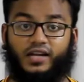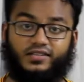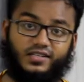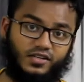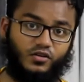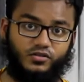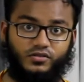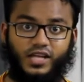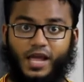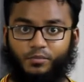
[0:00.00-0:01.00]
and these are also
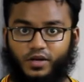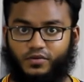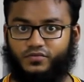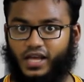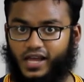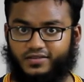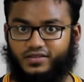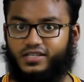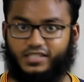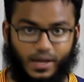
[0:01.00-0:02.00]
the emblem of the
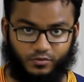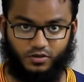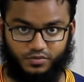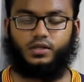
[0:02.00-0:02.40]
N-series laptops.